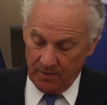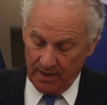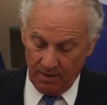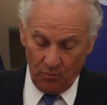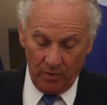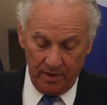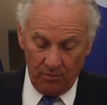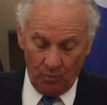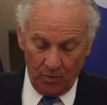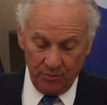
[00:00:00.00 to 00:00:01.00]
and we
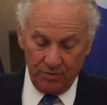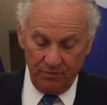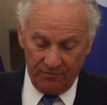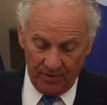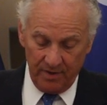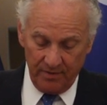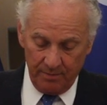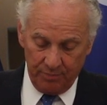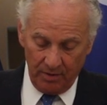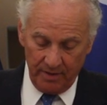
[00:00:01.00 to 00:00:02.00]
want to fund the
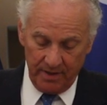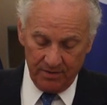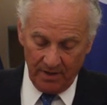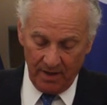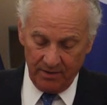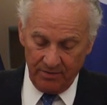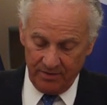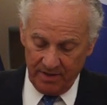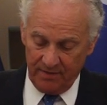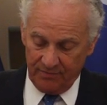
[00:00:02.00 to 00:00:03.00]
police, not to
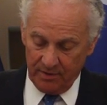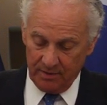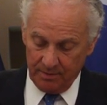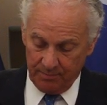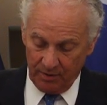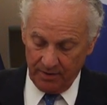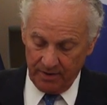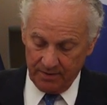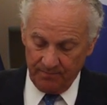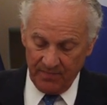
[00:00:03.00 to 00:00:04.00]
defund the
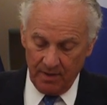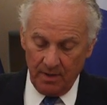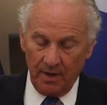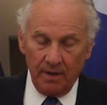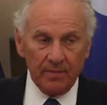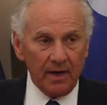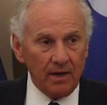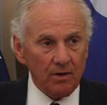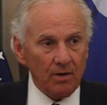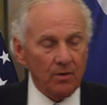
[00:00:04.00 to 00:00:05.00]
police.
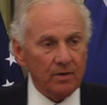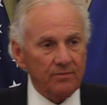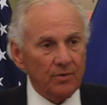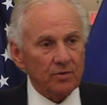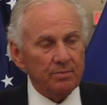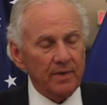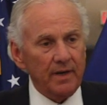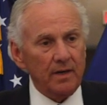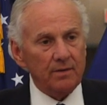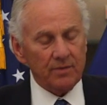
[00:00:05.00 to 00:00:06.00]
Our law enforcement,
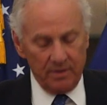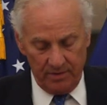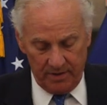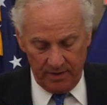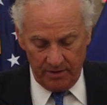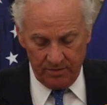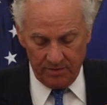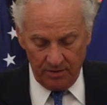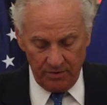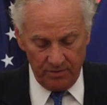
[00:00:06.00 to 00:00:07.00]
however, continues
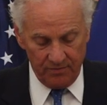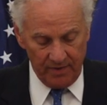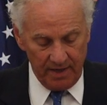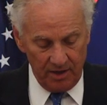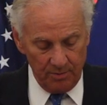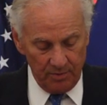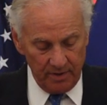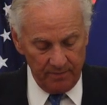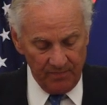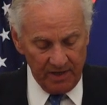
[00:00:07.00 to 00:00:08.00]
to lose valuable
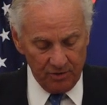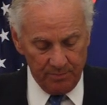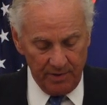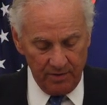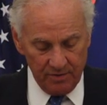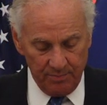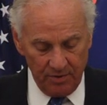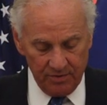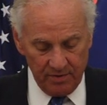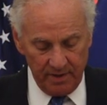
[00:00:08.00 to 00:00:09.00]
and experienced
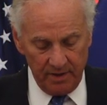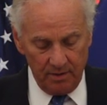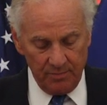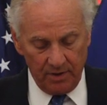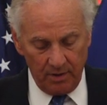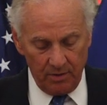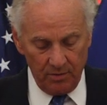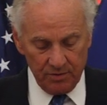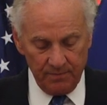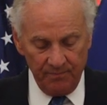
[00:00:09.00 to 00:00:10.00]
personnel
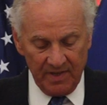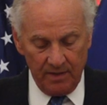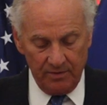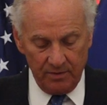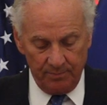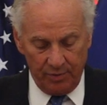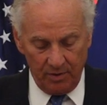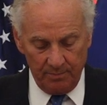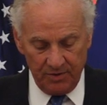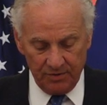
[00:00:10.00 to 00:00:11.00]
because the
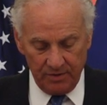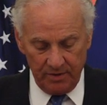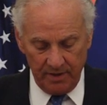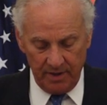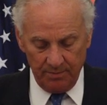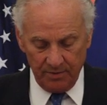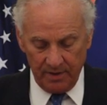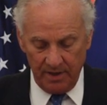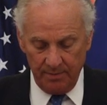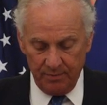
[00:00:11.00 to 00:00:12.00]
departments are unable to
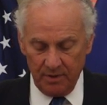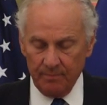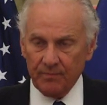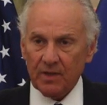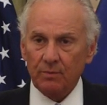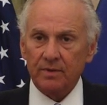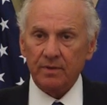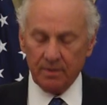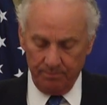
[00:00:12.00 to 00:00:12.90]
keep up with the